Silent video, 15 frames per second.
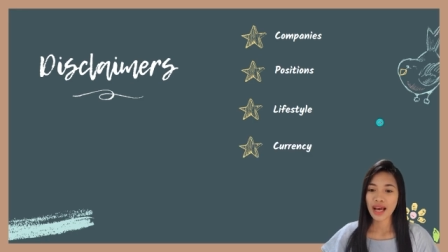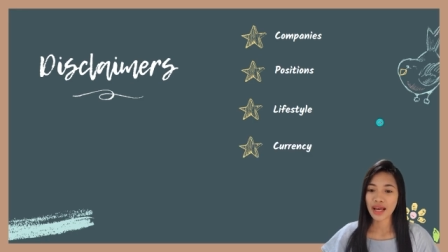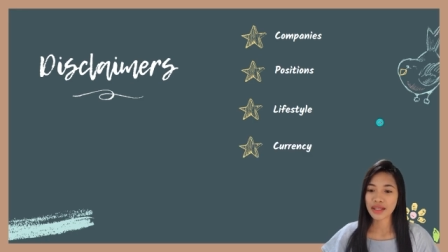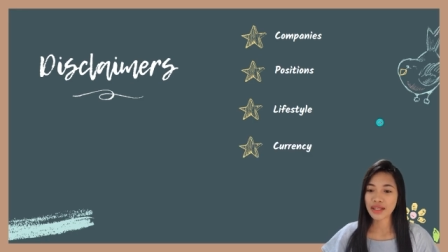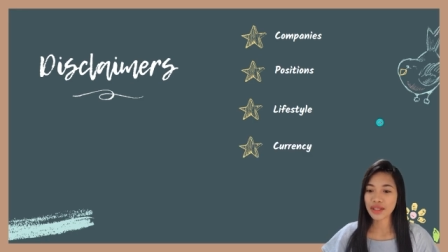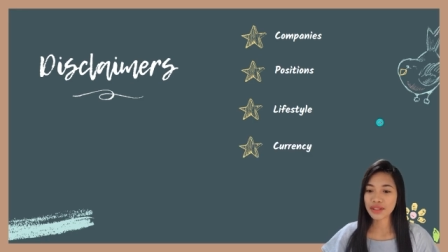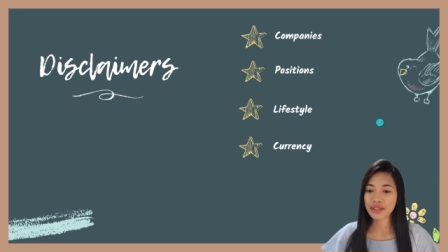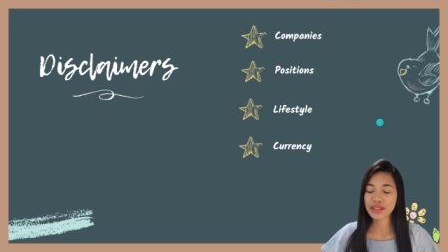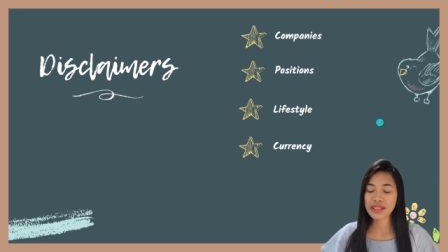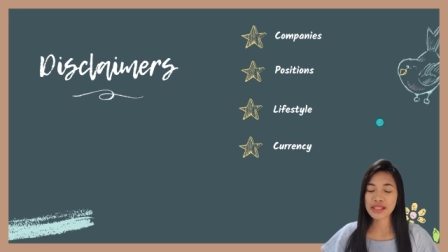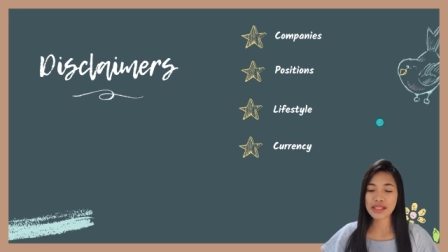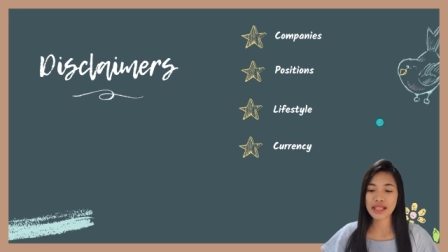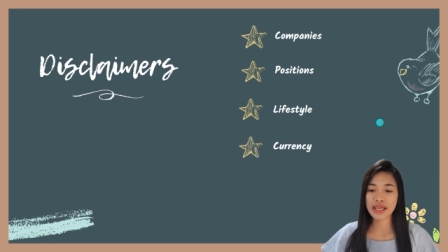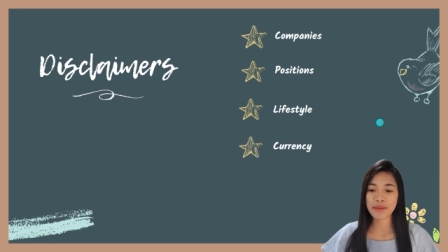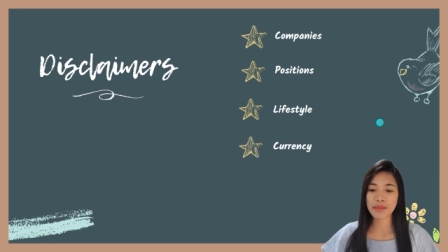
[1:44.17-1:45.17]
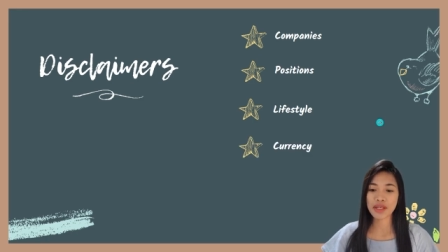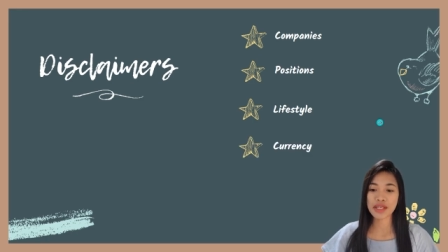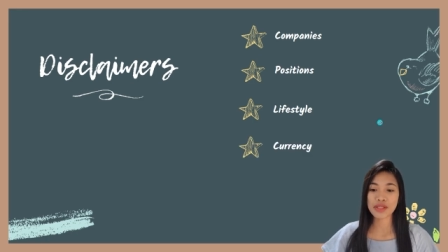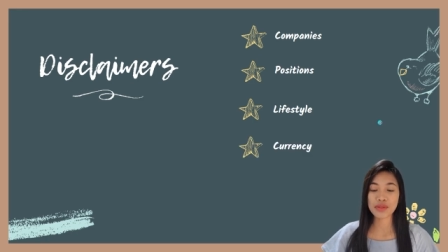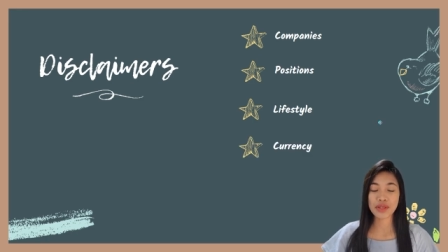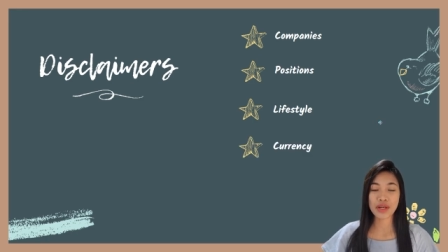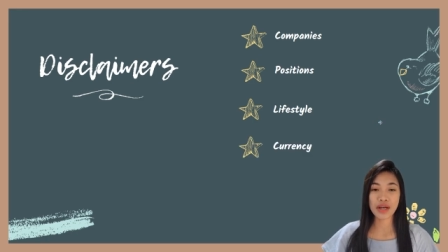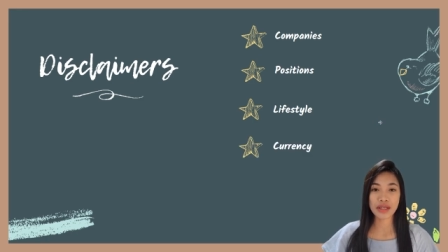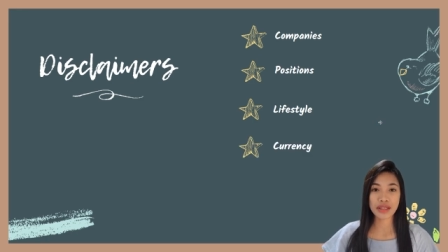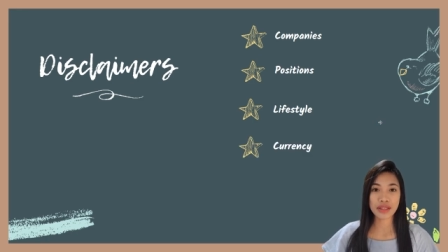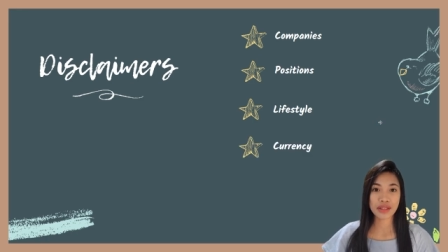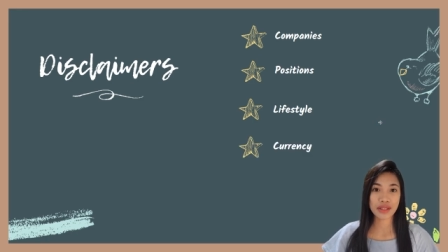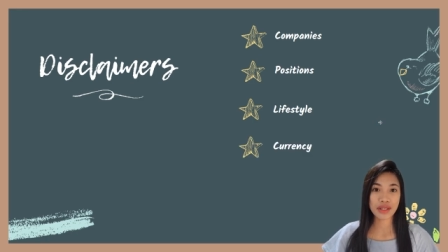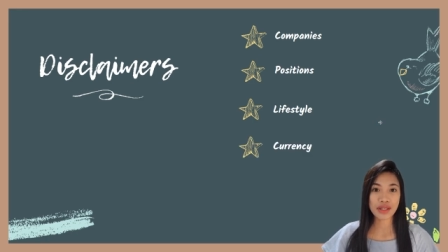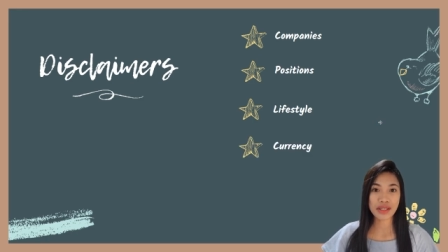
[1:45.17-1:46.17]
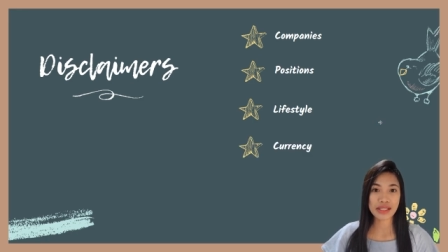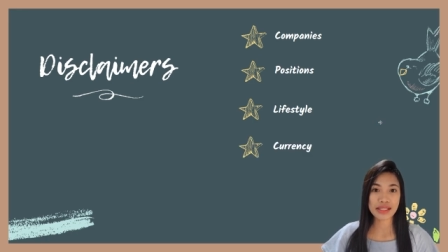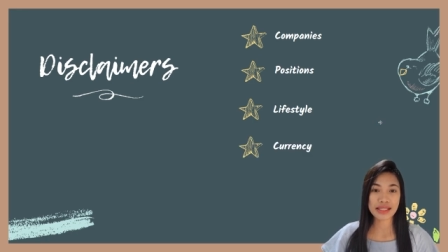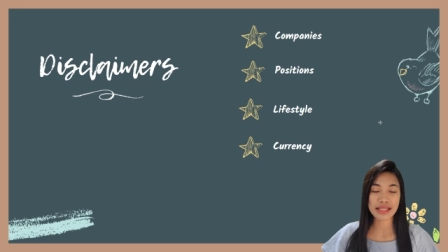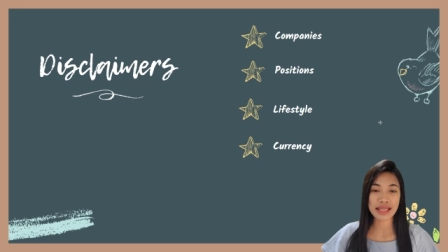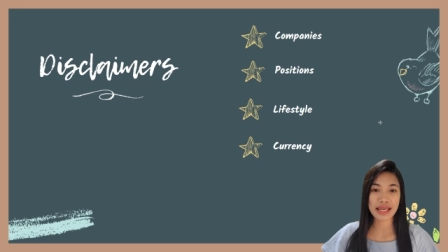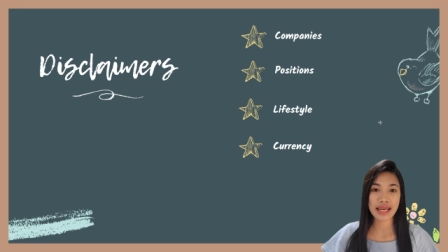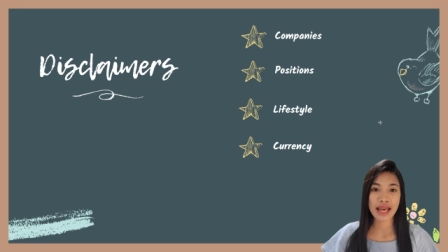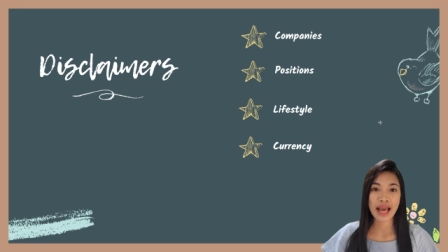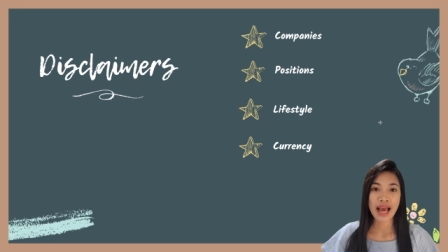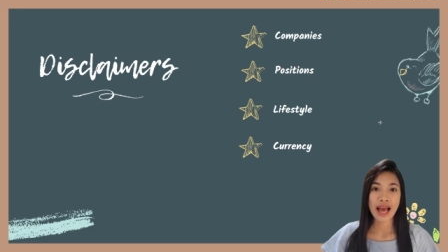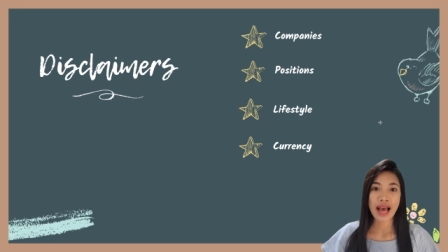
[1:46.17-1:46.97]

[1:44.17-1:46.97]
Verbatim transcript: Another disclaimer is regarding the currency.